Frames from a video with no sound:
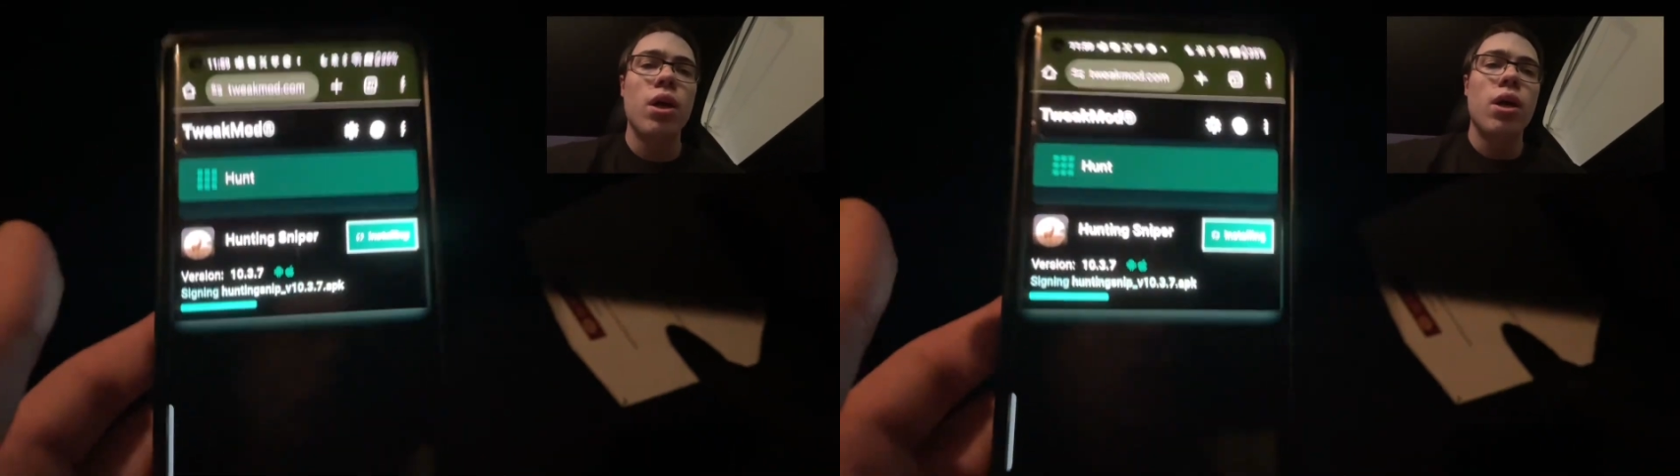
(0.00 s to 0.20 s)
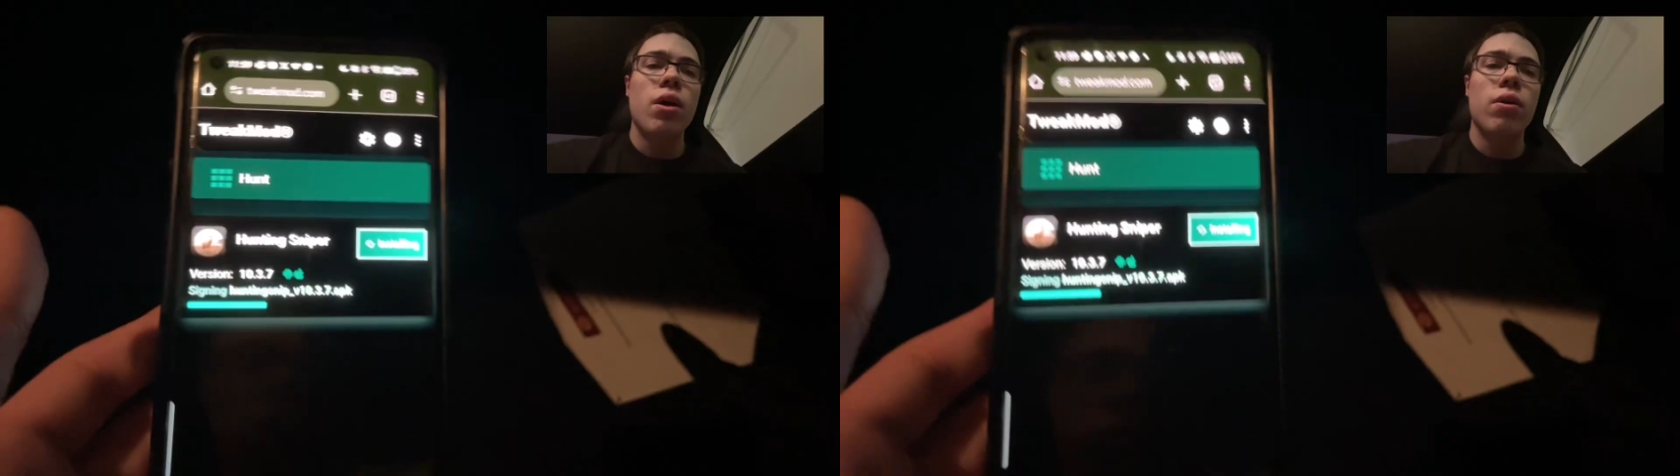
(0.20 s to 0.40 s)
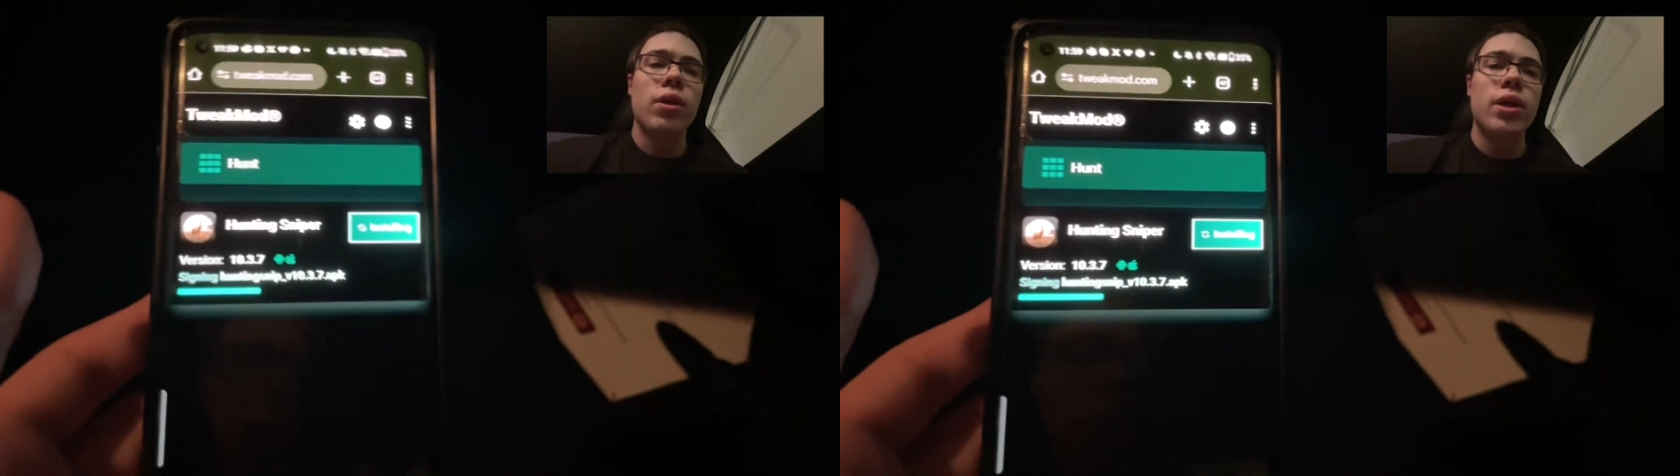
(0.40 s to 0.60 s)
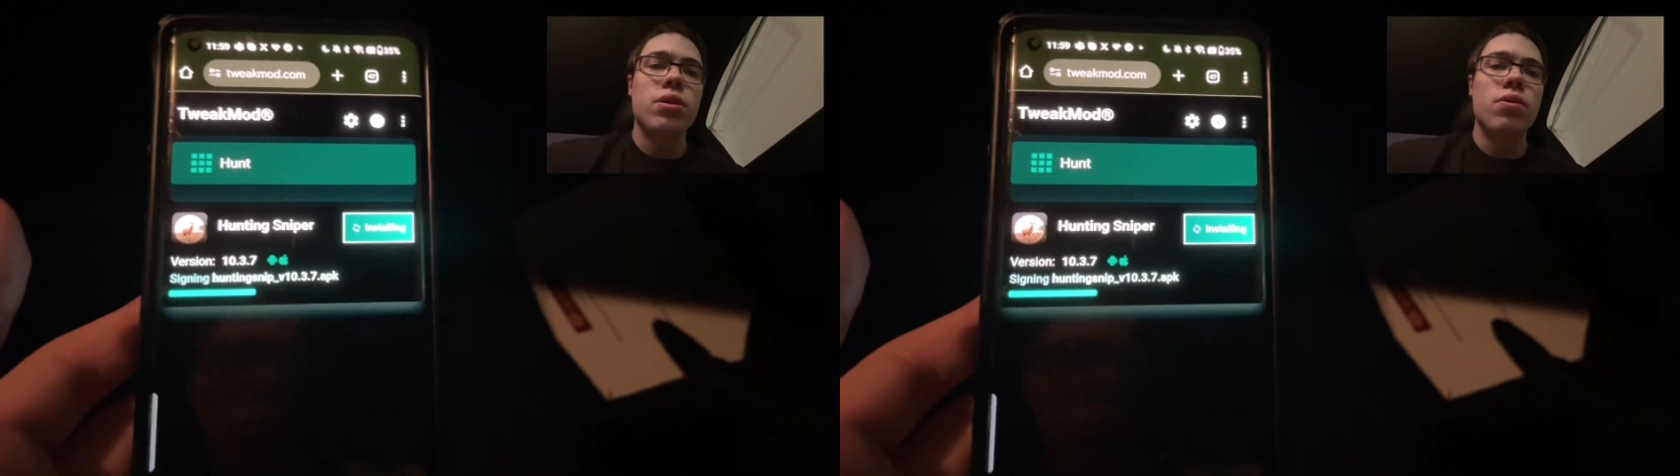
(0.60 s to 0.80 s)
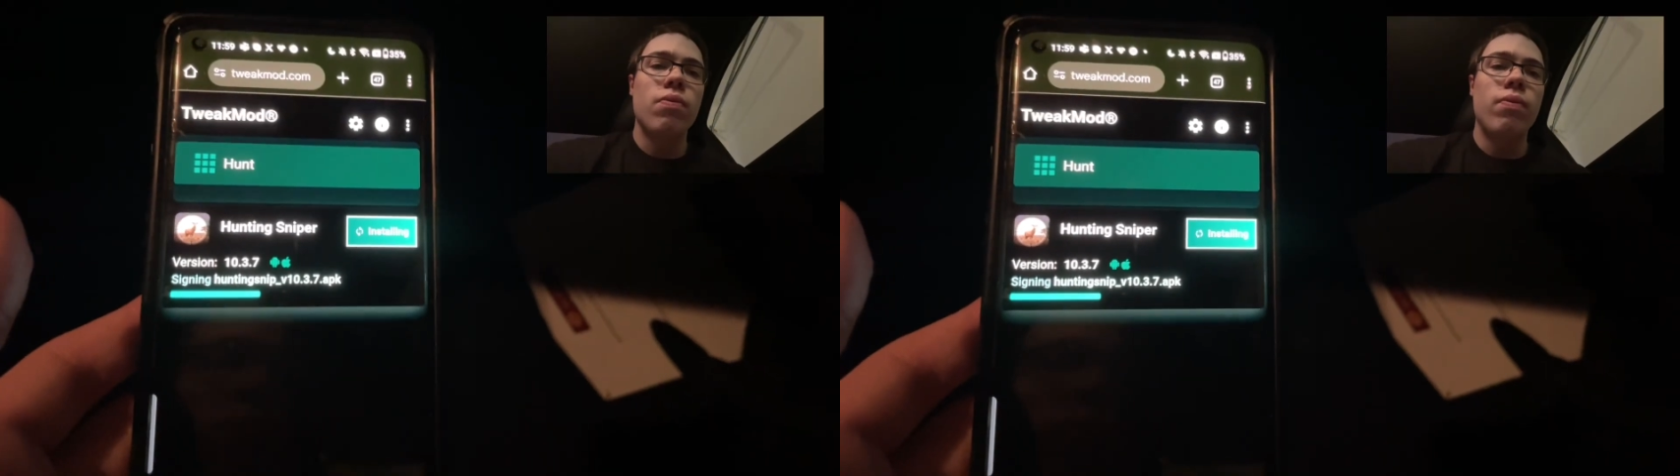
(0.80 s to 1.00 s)

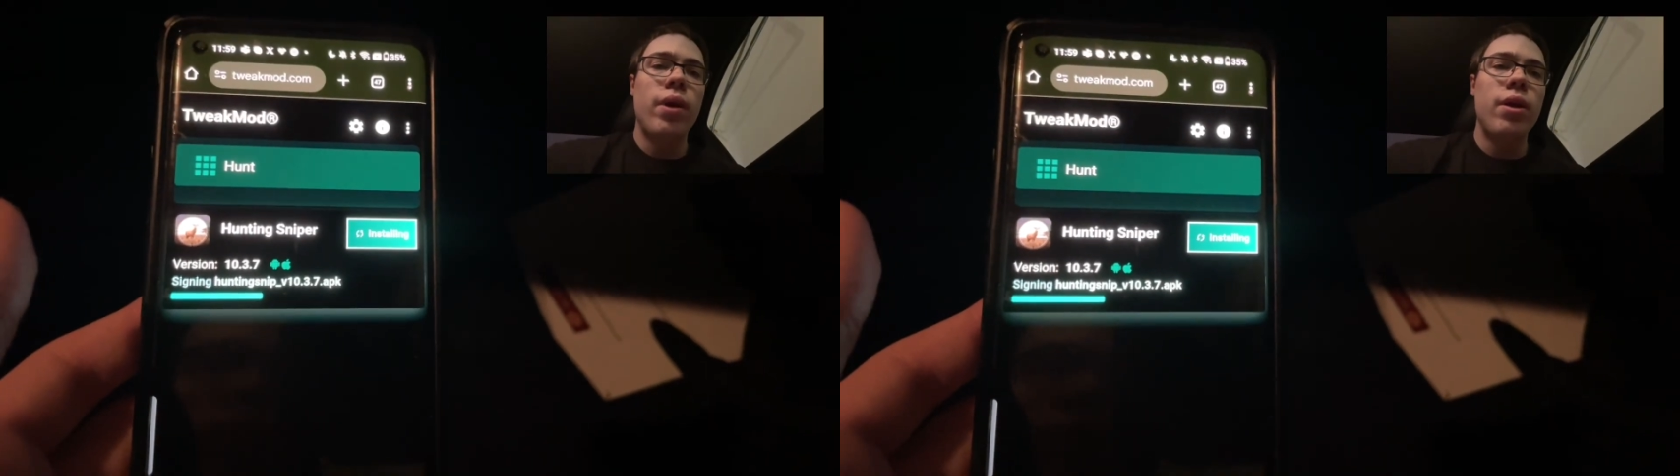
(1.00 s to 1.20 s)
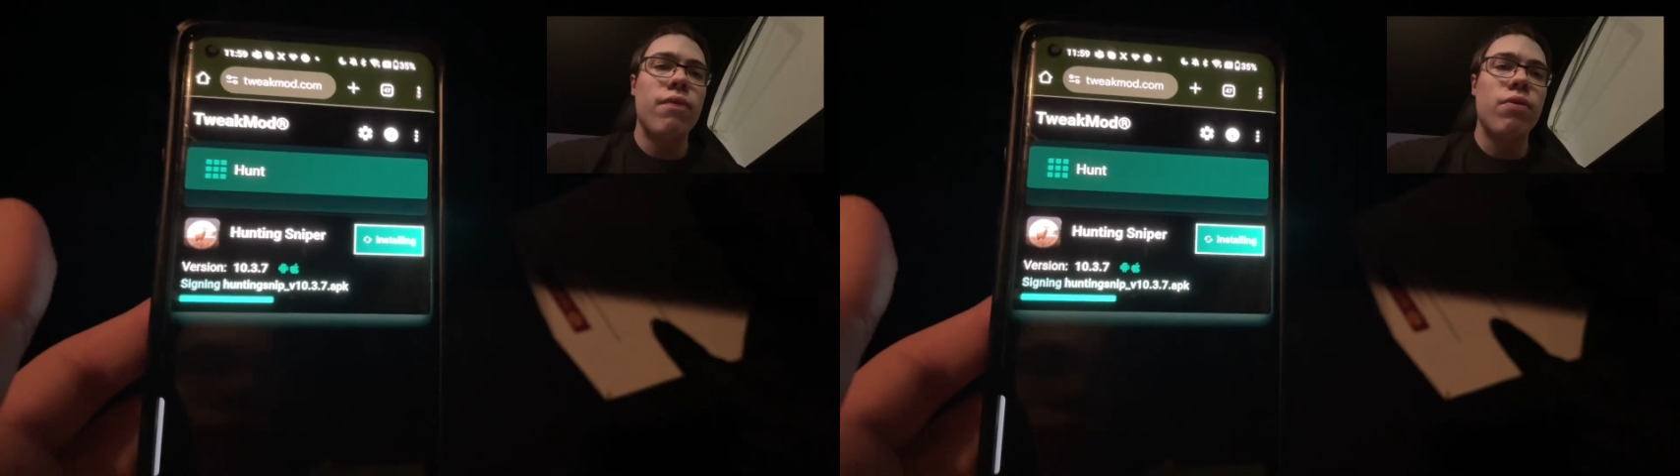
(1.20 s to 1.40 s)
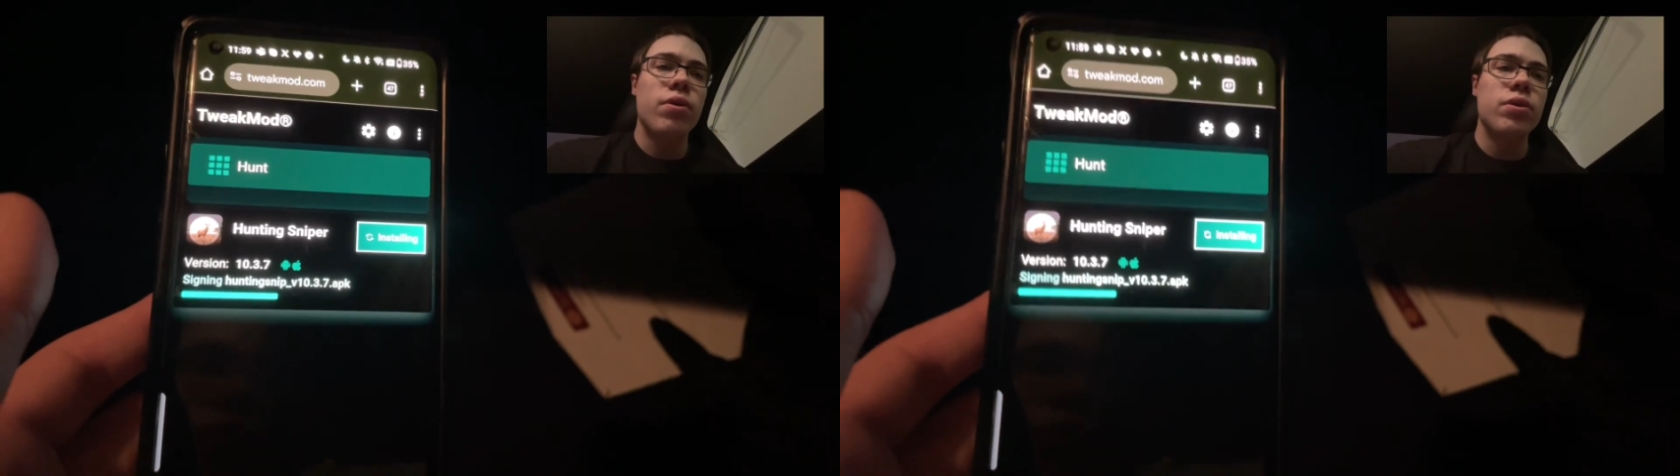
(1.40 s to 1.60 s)
let's wait for it